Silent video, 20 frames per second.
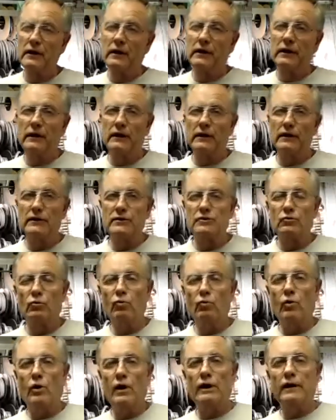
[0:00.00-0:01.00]
Is
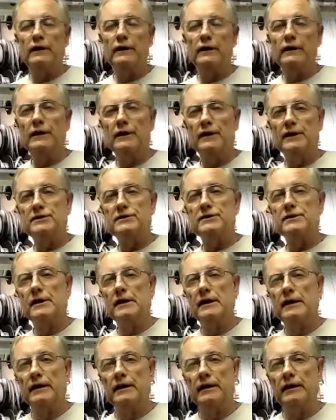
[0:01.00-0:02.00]
one is
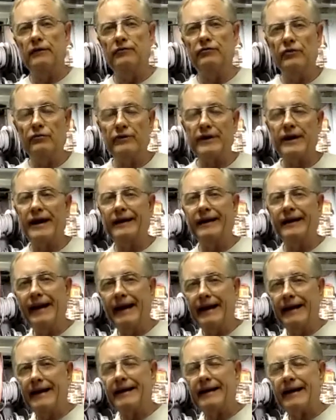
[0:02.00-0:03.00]
if you've got
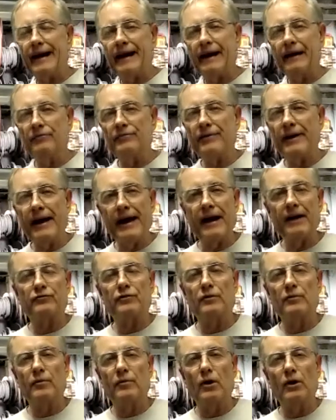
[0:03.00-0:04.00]
any kind of
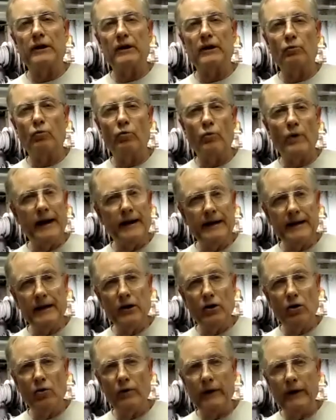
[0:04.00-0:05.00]
aftermarket
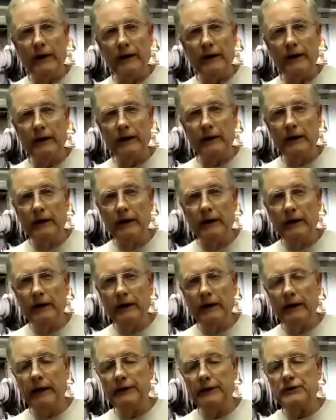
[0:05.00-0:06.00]
radio in it,
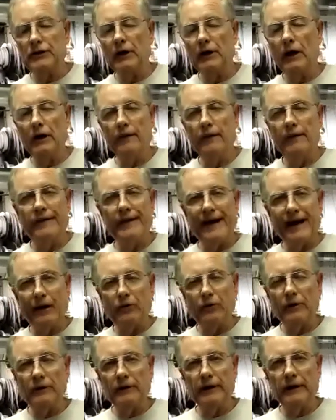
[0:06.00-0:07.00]
it's
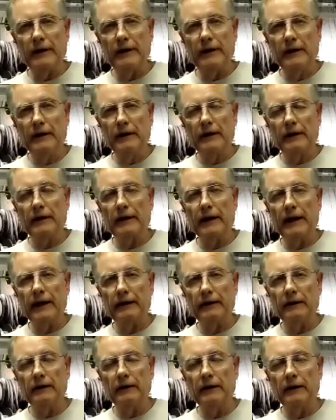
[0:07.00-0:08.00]
undoubtedly
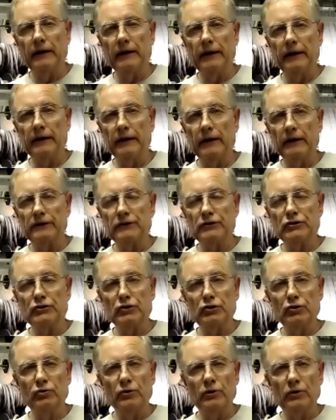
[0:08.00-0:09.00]
got a, uh,
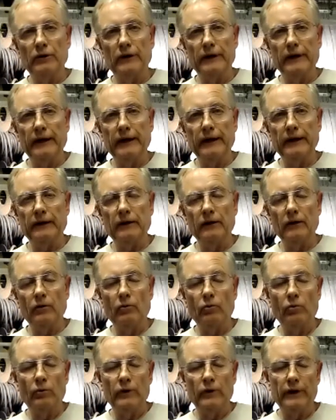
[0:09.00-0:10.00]
tuner in it
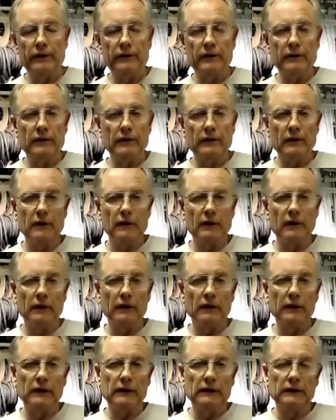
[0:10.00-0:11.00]
with
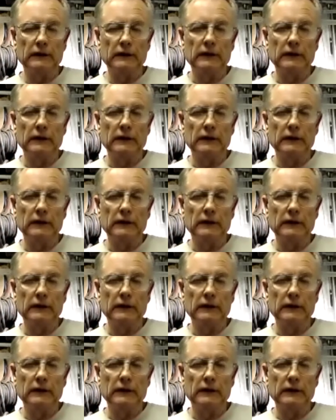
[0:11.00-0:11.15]
uh,